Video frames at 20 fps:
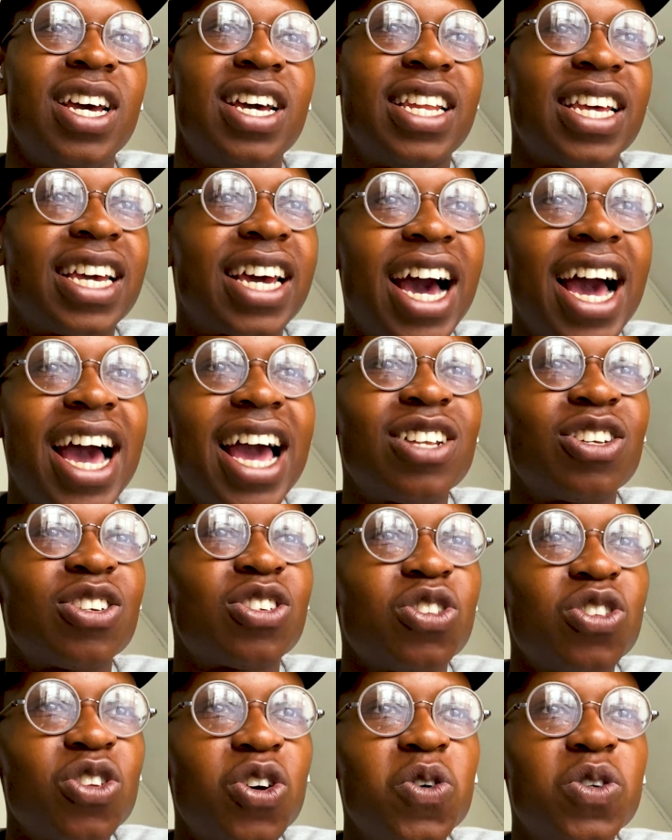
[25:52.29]
The guy
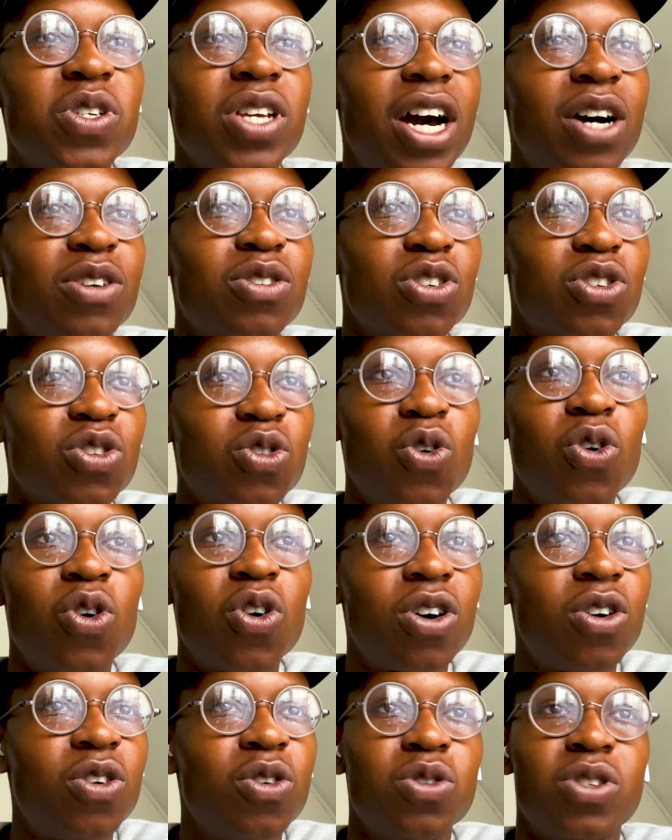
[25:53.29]
just knows how to score
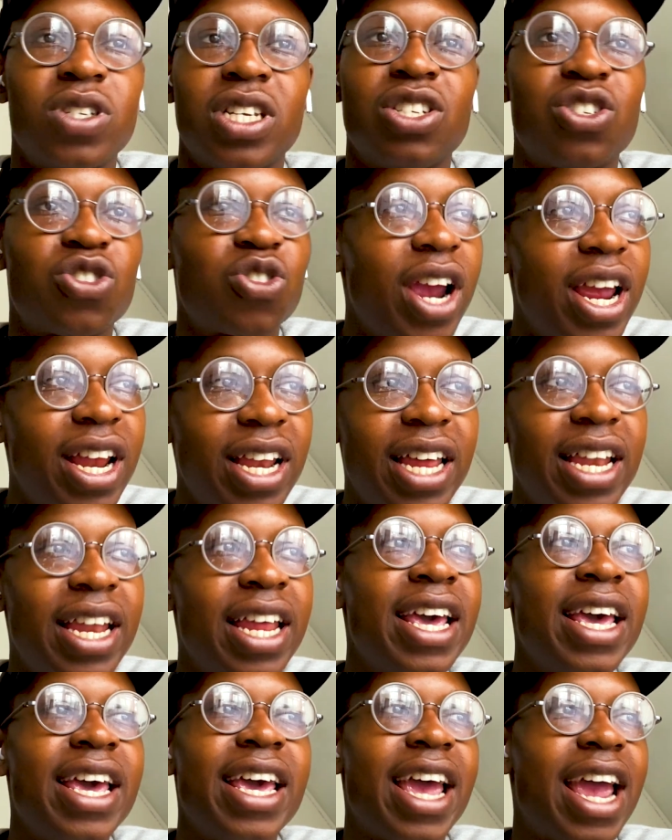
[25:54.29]
goals in training,
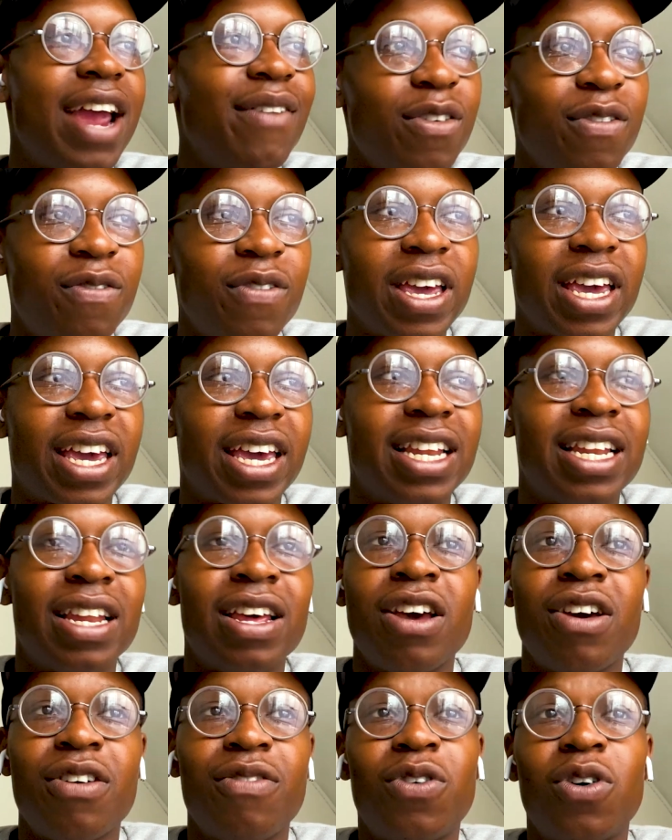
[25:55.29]
everything. And
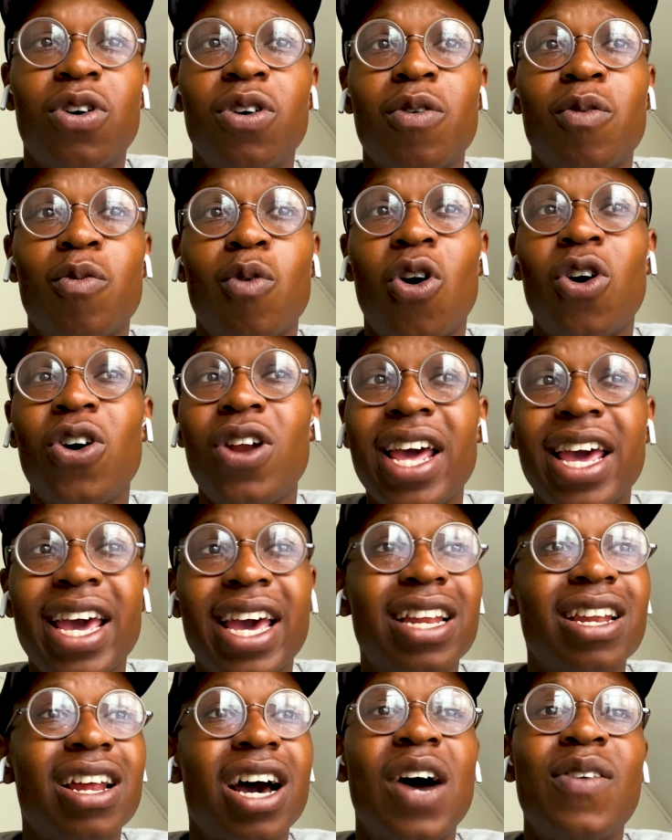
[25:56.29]
for Ole
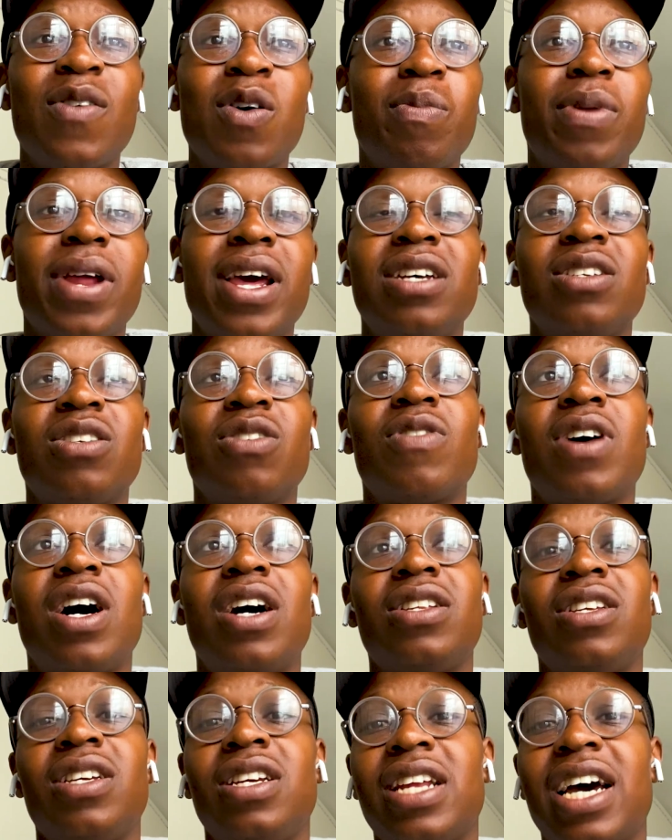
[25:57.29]
and other players
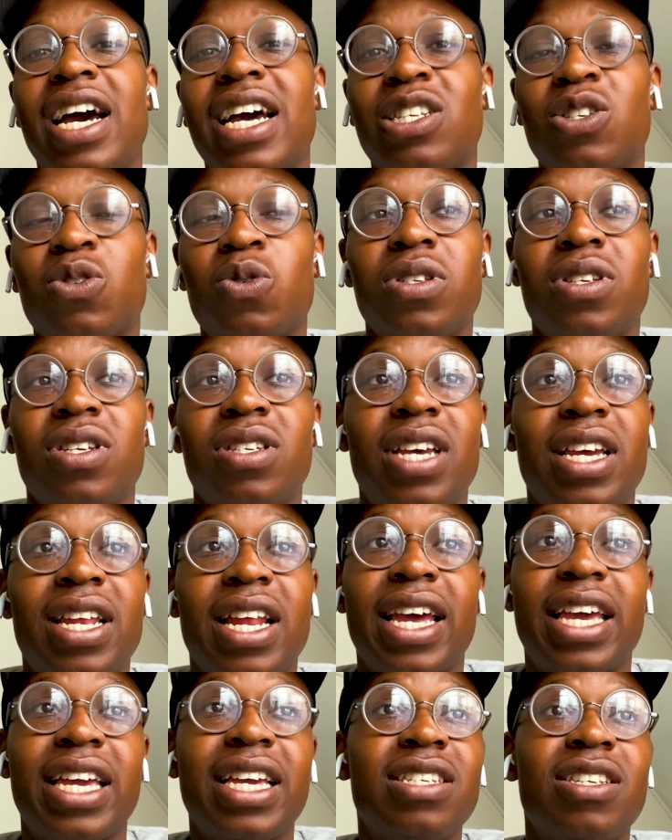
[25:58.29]
around the United squad to say
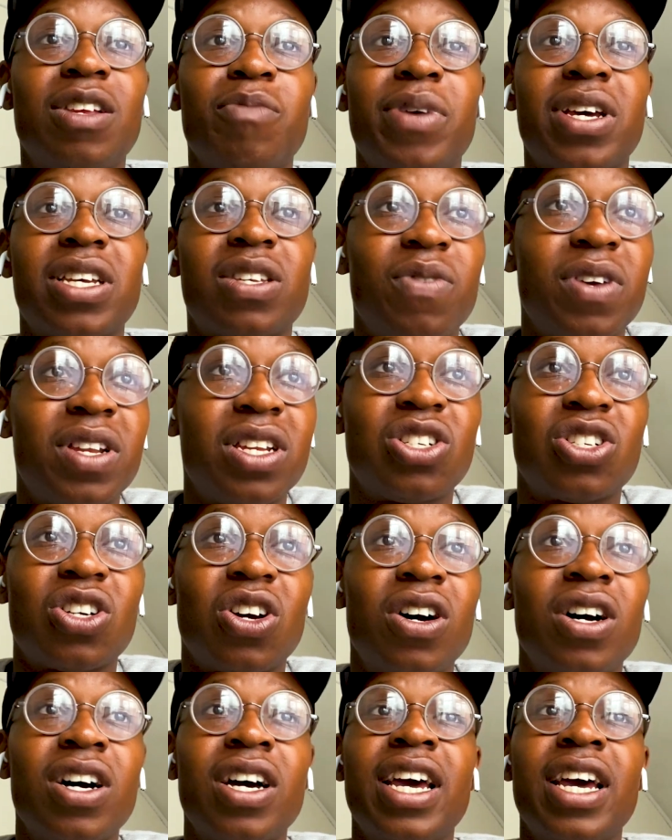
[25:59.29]
that he is the best finisher,